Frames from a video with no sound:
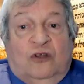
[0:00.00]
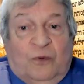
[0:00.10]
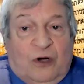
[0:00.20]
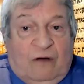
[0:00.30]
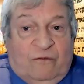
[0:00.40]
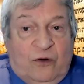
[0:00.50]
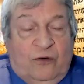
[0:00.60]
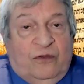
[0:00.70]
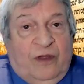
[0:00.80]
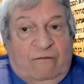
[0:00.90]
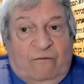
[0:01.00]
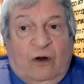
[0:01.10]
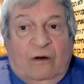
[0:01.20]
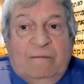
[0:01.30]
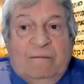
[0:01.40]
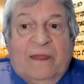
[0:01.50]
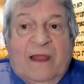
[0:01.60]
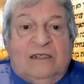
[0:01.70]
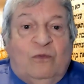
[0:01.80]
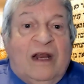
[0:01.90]
the book of Ruth in full,
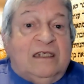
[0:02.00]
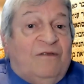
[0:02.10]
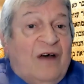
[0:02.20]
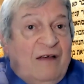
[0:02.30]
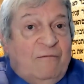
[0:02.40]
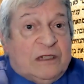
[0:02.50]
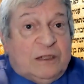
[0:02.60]
as well as five